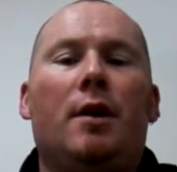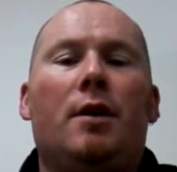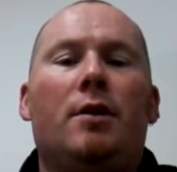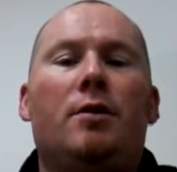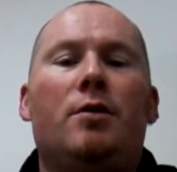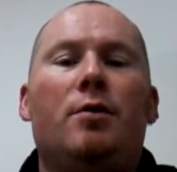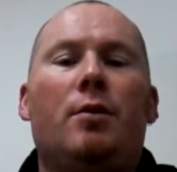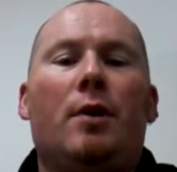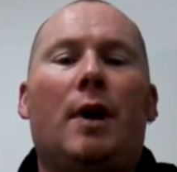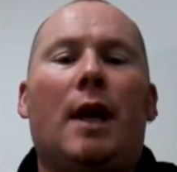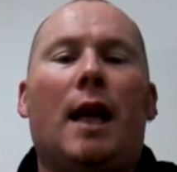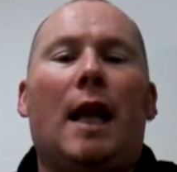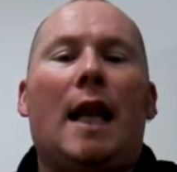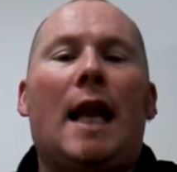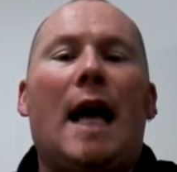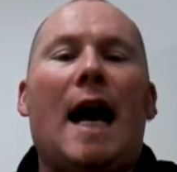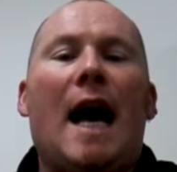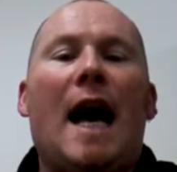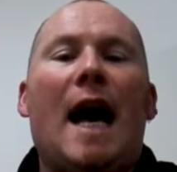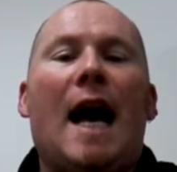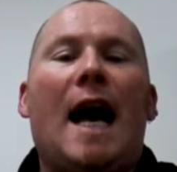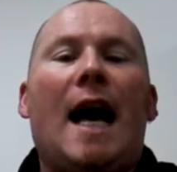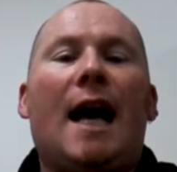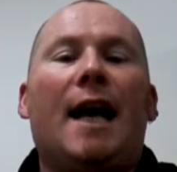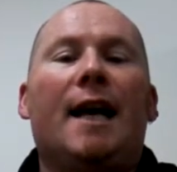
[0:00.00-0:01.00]
into a
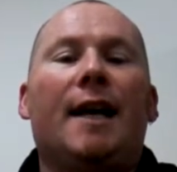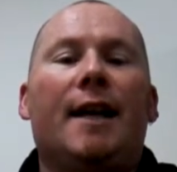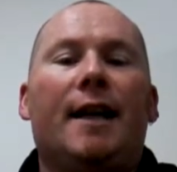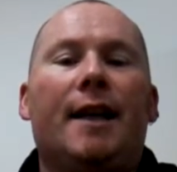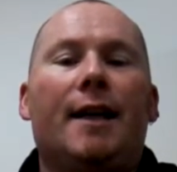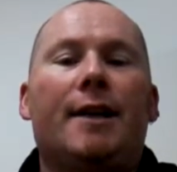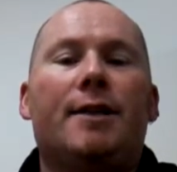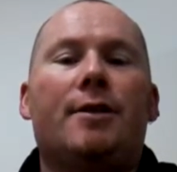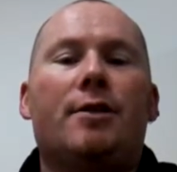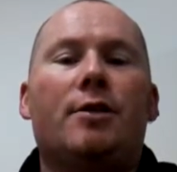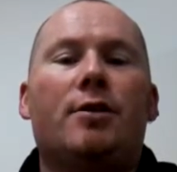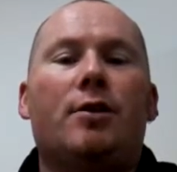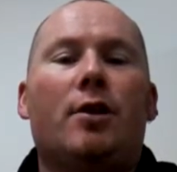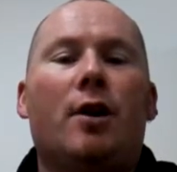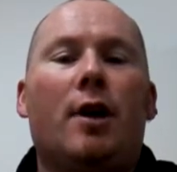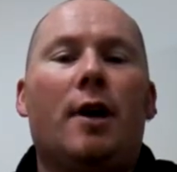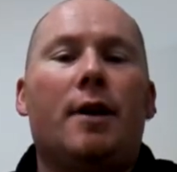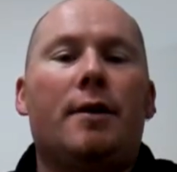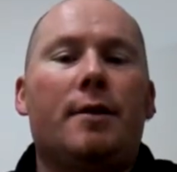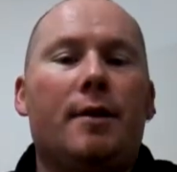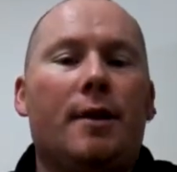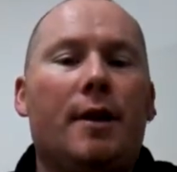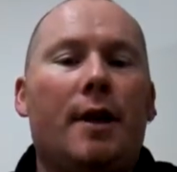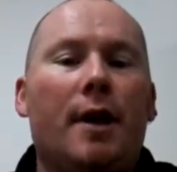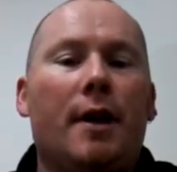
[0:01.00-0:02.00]
la
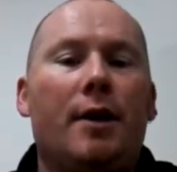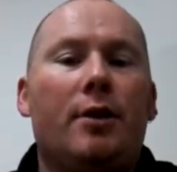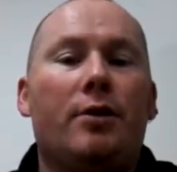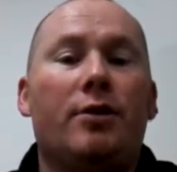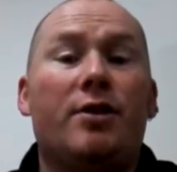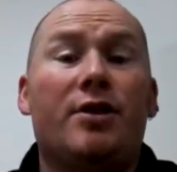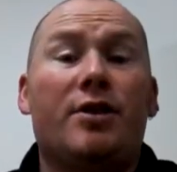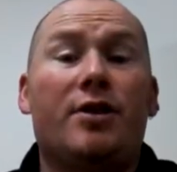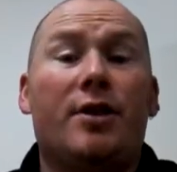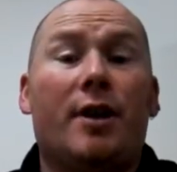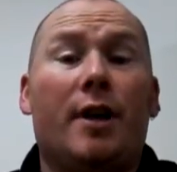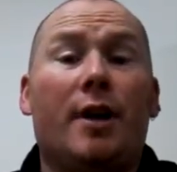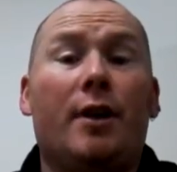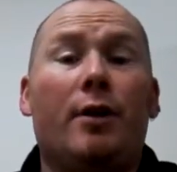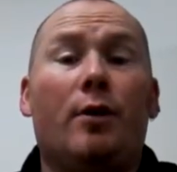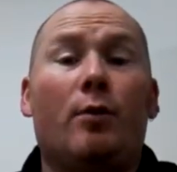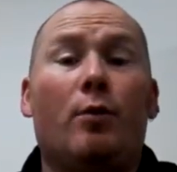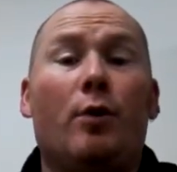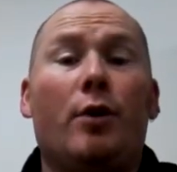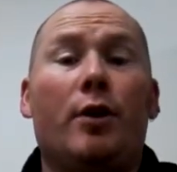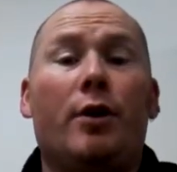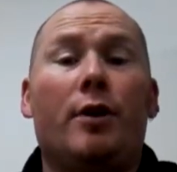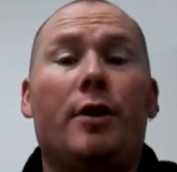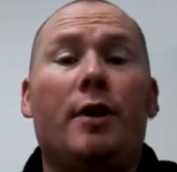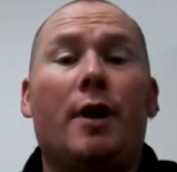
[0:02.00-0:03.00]
exercise, and you're just singing the
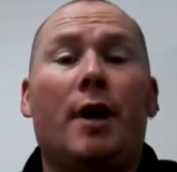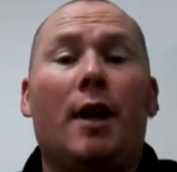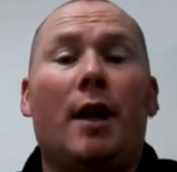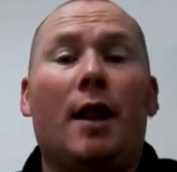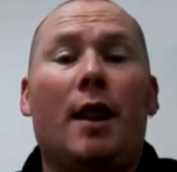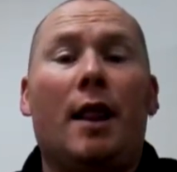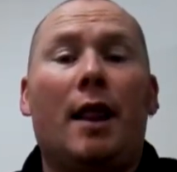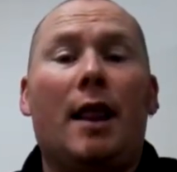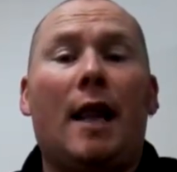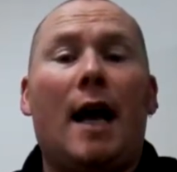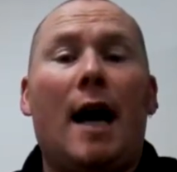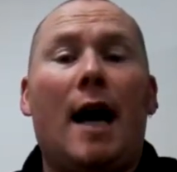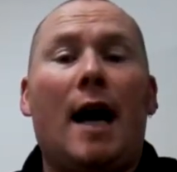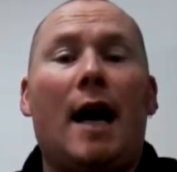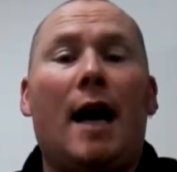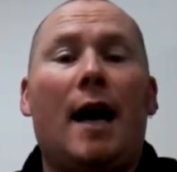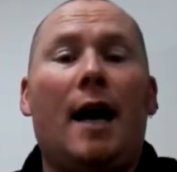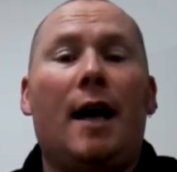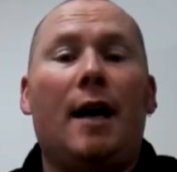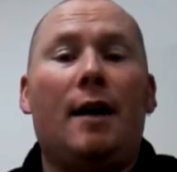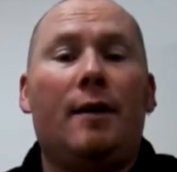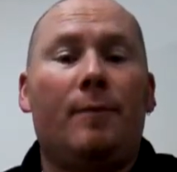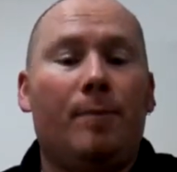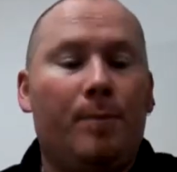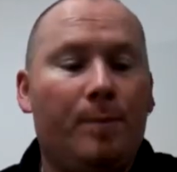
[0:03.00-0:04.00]
word la.
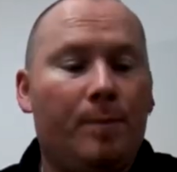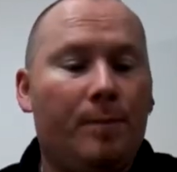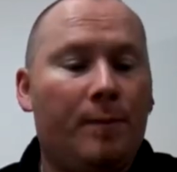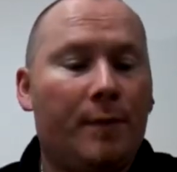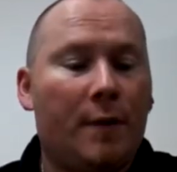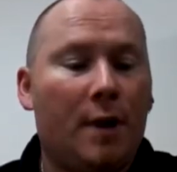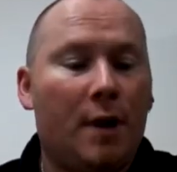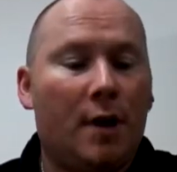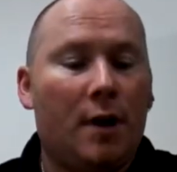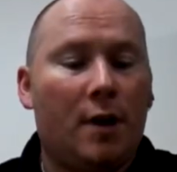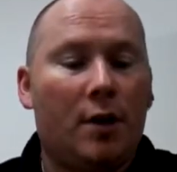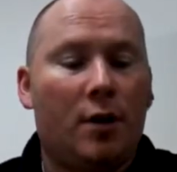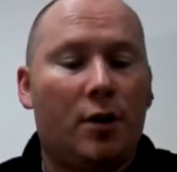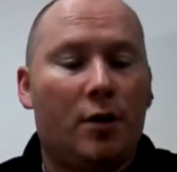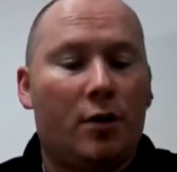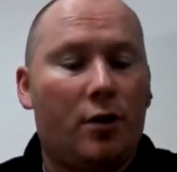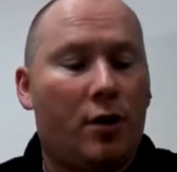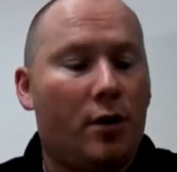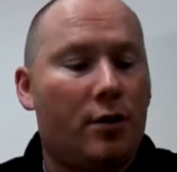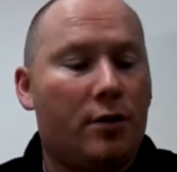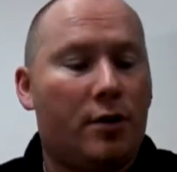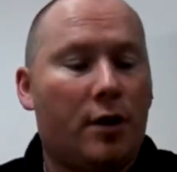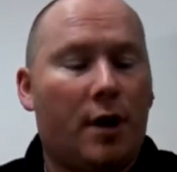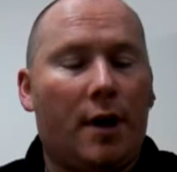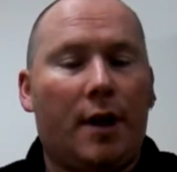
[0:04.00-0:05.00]
It
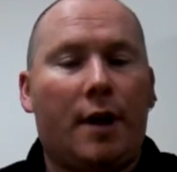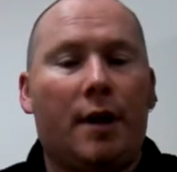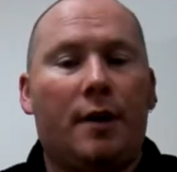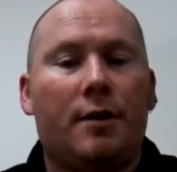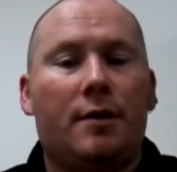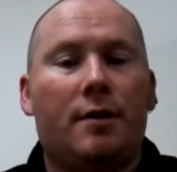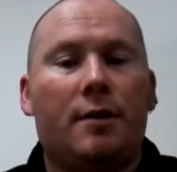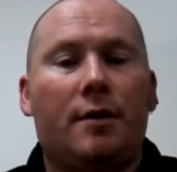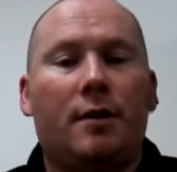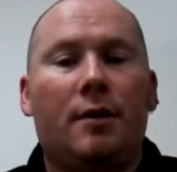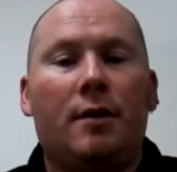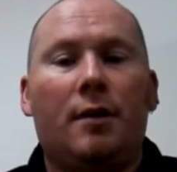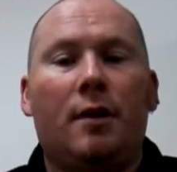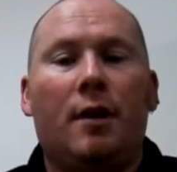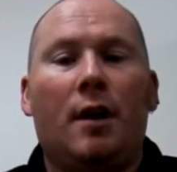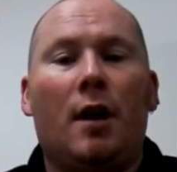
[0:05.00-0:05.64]
goes like this.